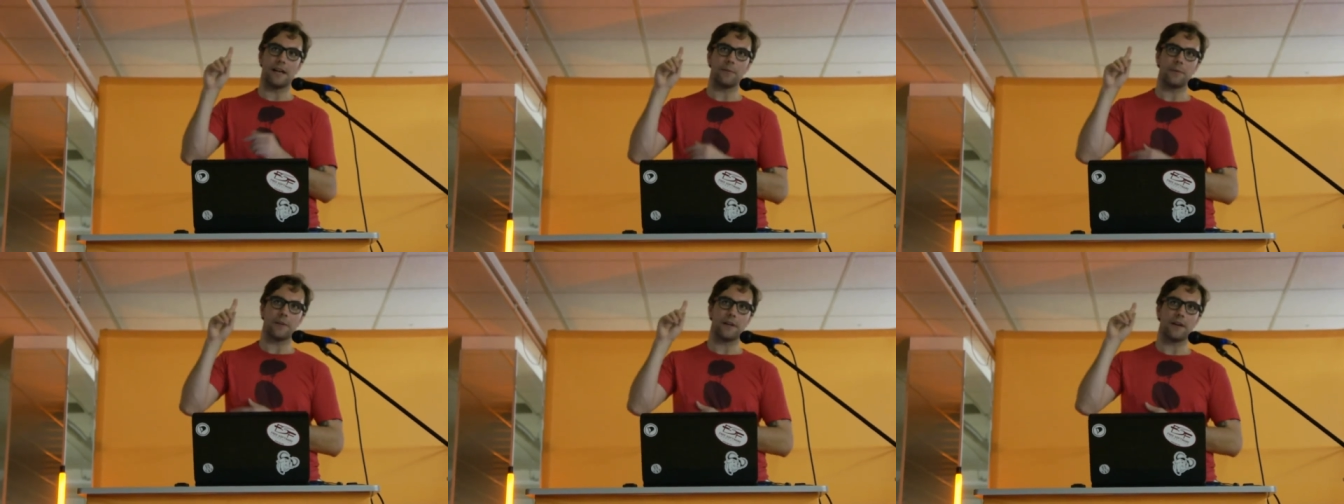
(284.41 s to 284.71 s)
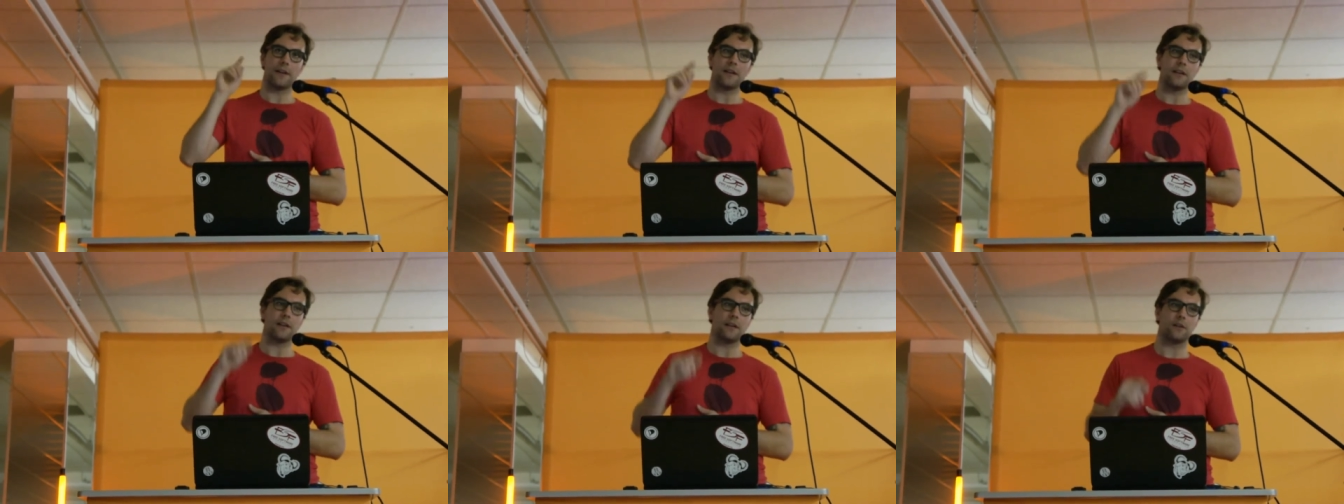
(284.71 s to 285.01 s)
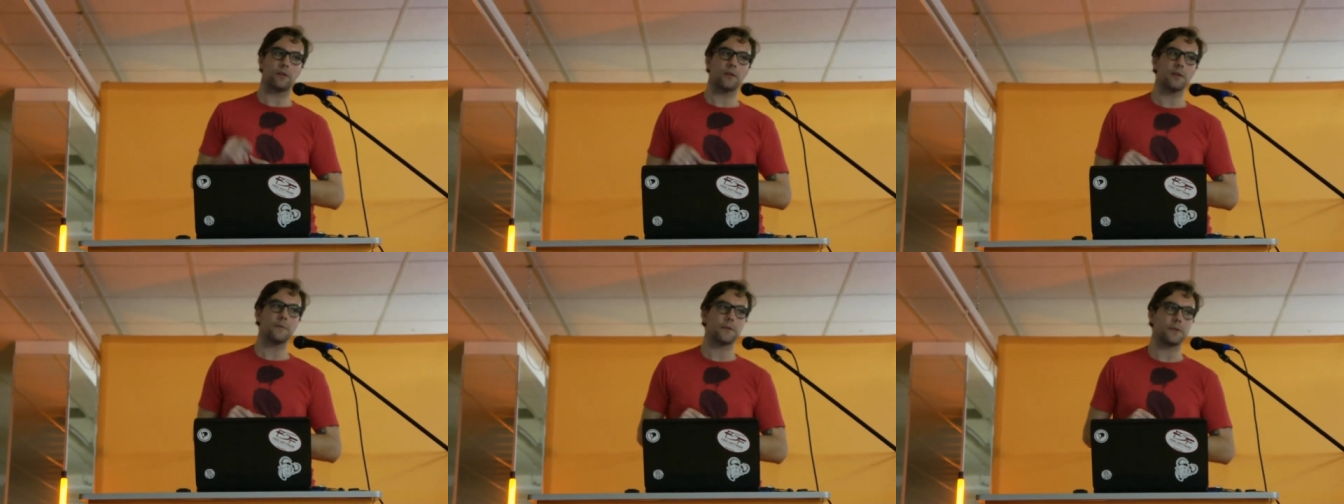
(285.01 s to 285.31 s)
without any
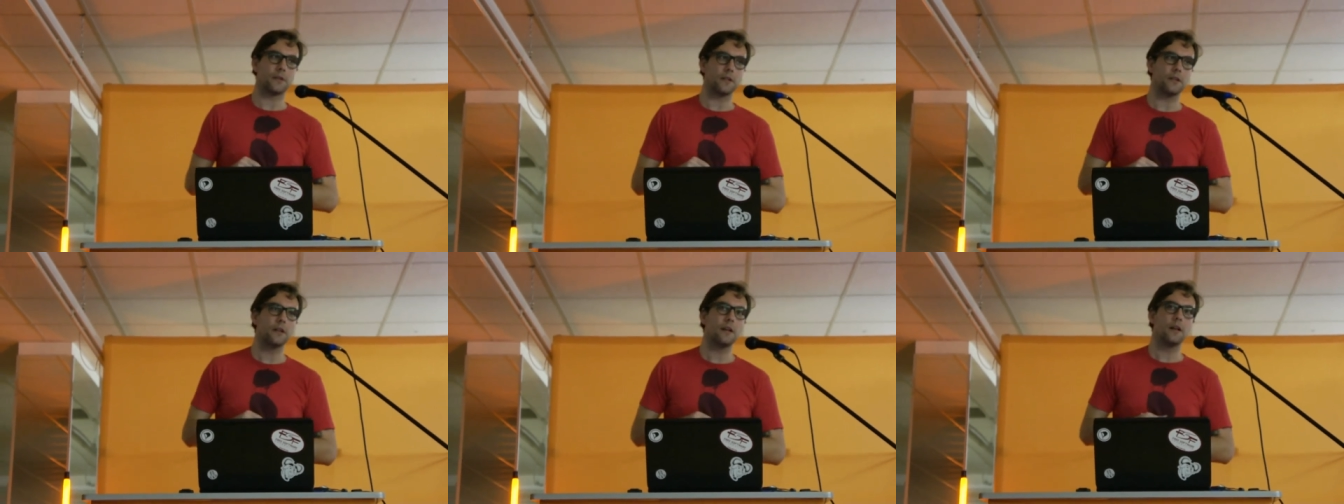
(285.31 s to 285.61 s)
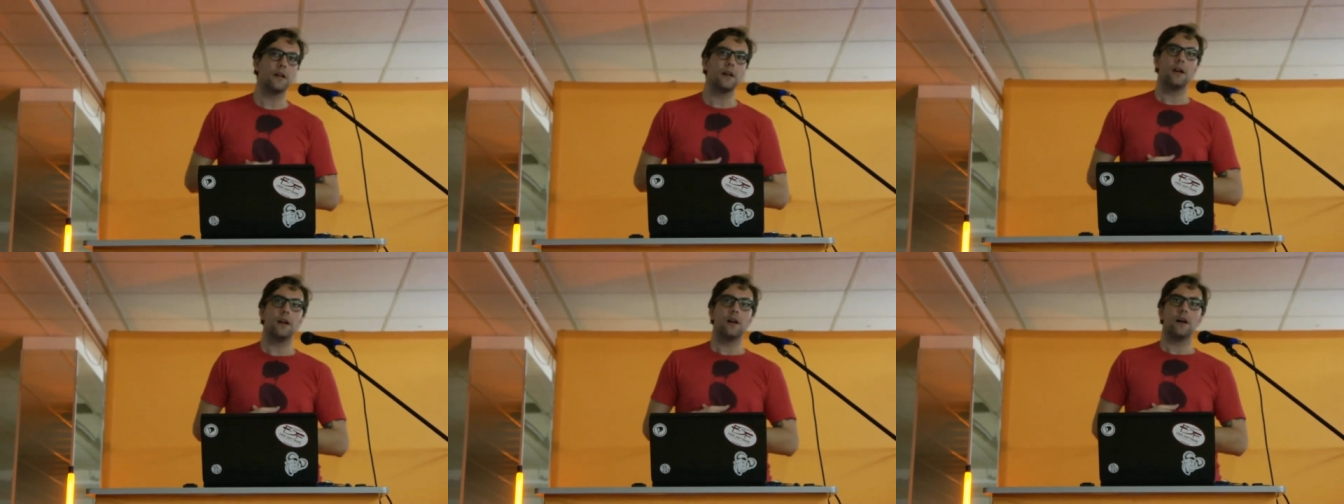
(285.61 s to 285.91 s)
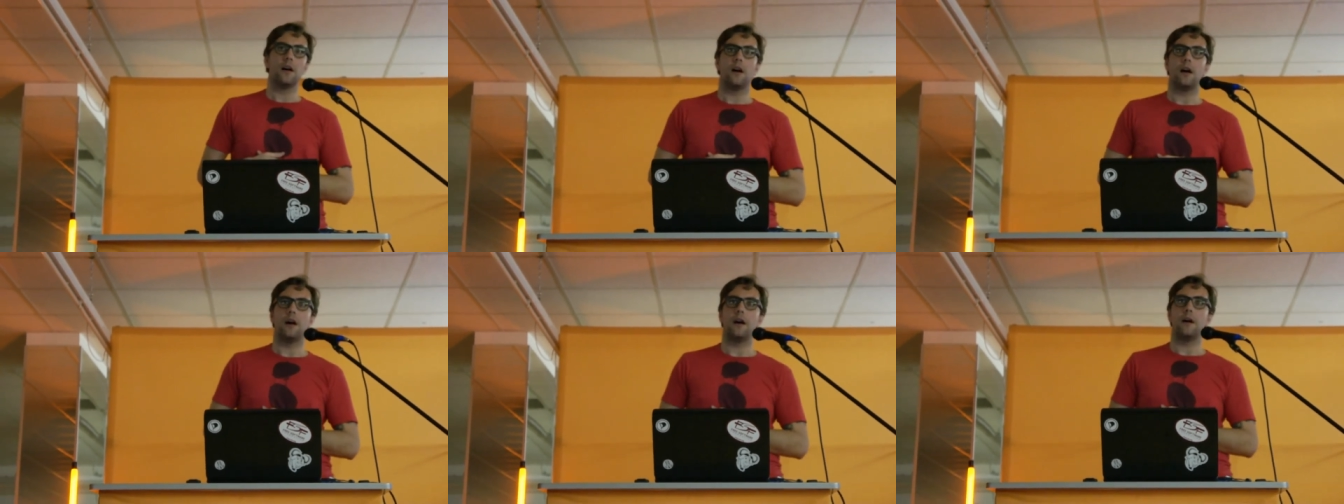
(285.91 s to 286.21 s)
encryption.
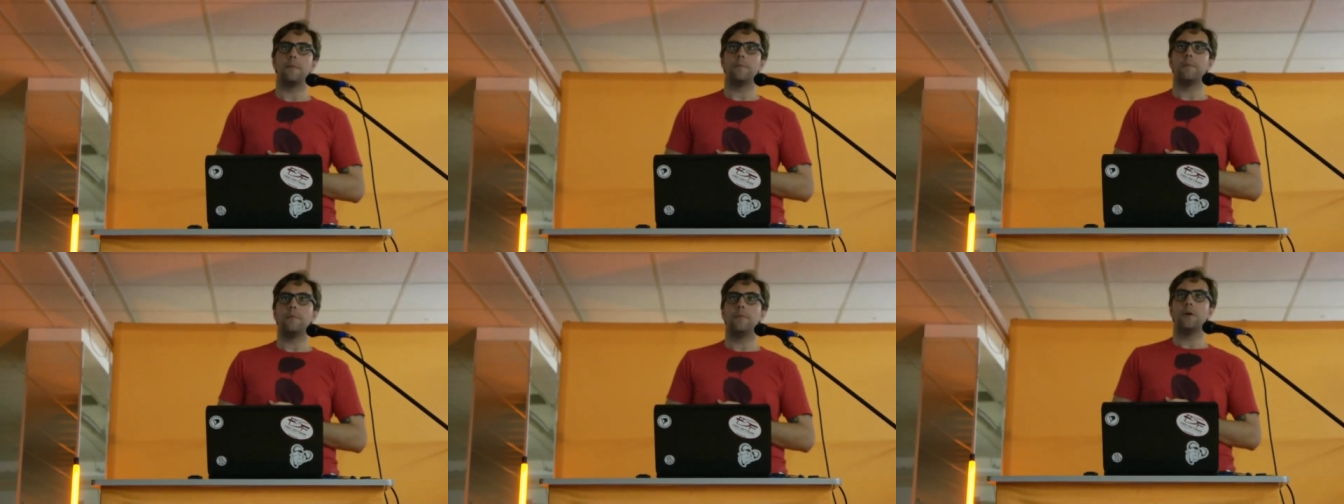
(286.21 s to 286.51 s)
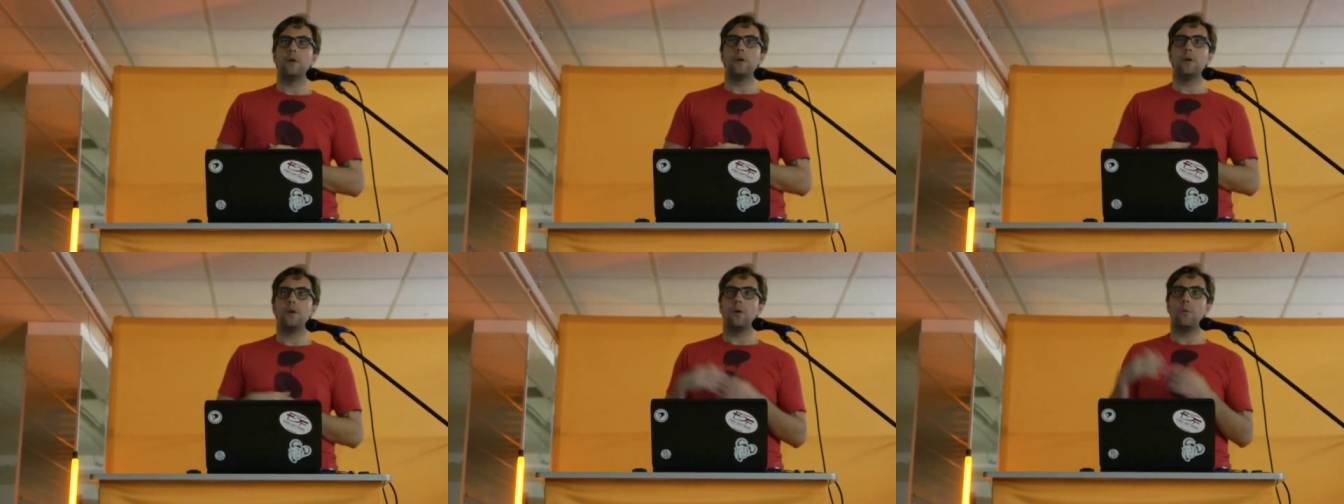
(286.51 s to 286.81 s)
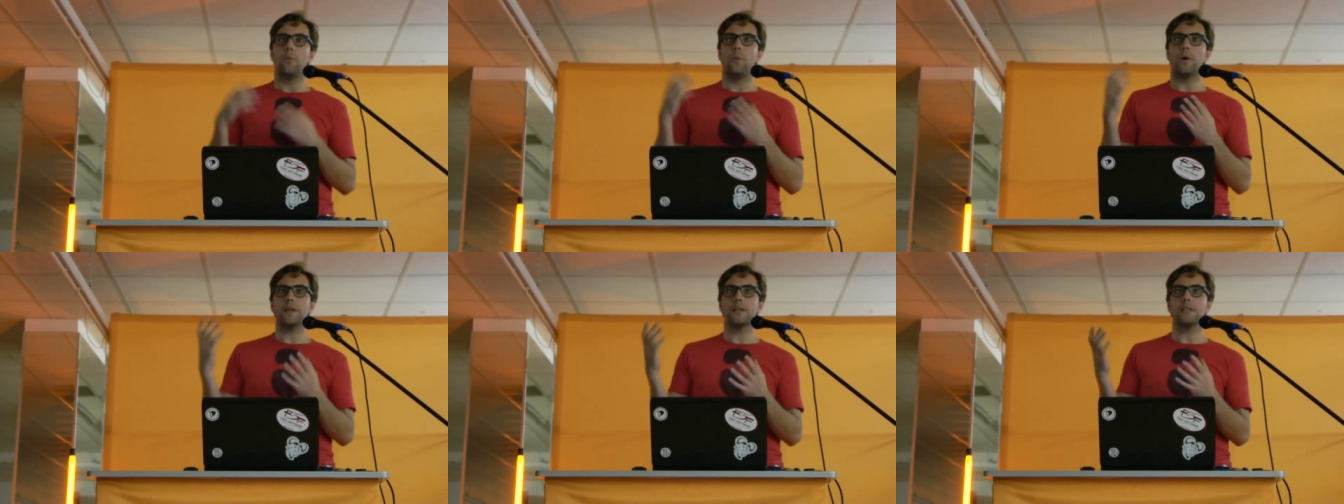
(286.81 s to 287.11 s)
Um,
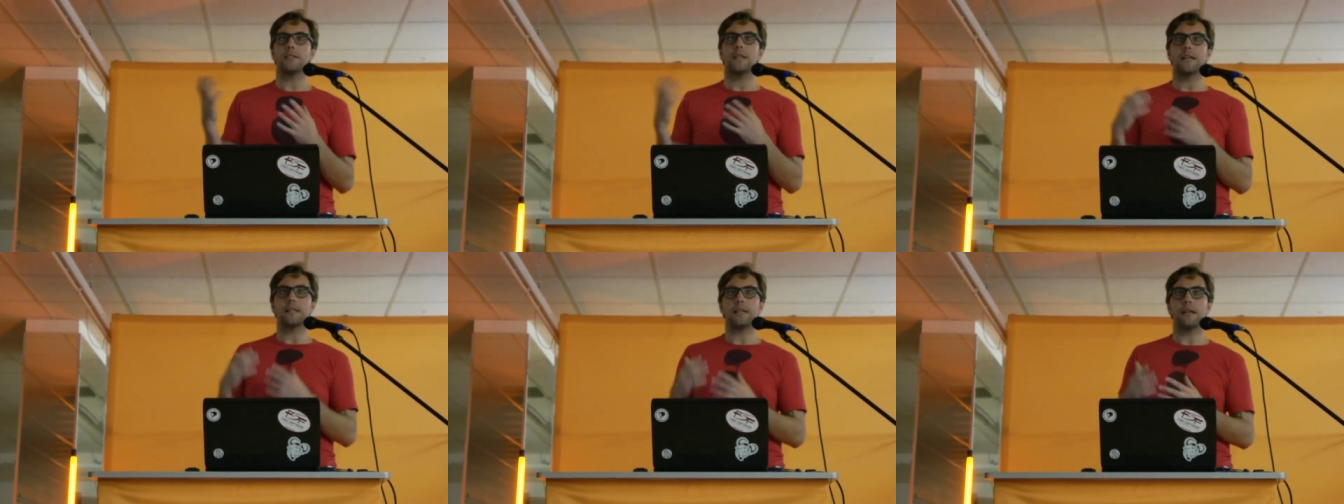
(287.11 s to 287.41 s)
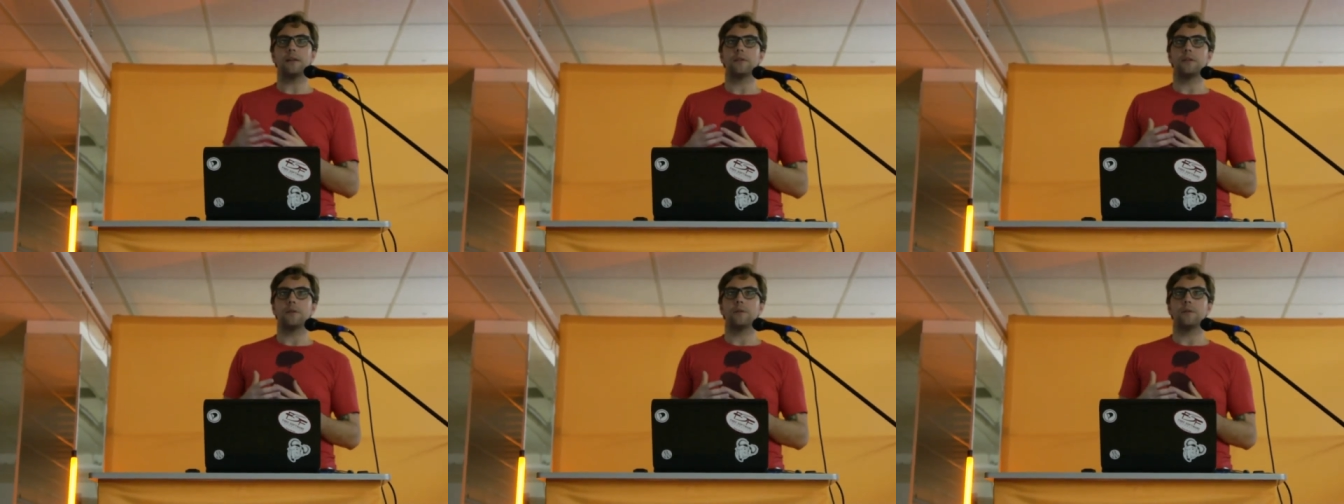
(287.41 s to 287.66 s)
what does that tell you?